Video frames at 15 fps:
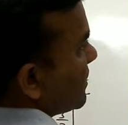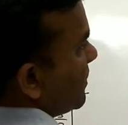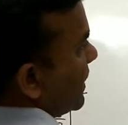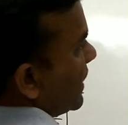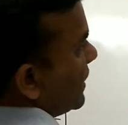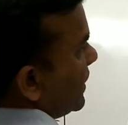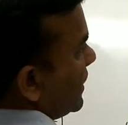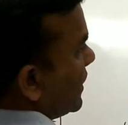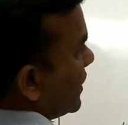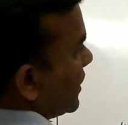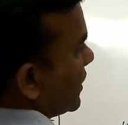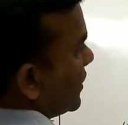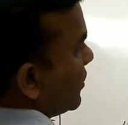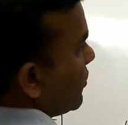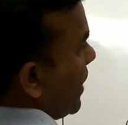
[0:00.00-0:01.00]
similarly
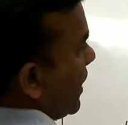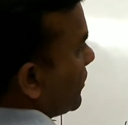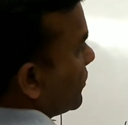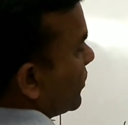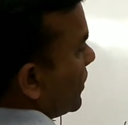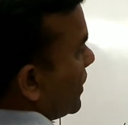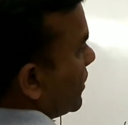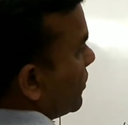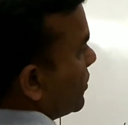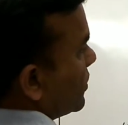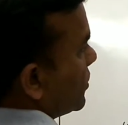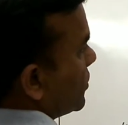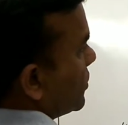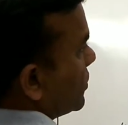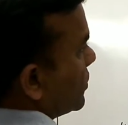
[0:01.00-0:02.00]
here you have 3
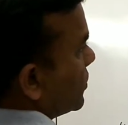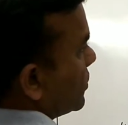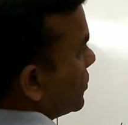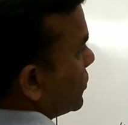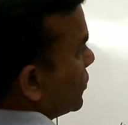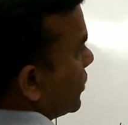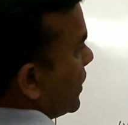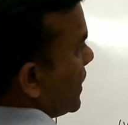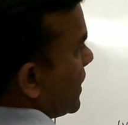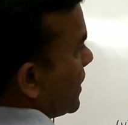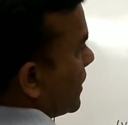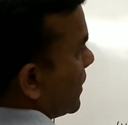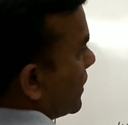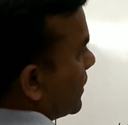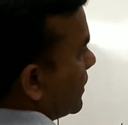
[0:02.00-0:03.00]
root
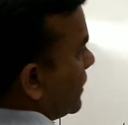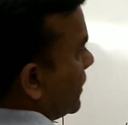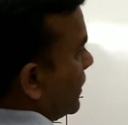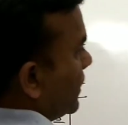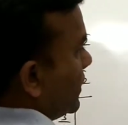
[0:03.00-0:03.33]
3.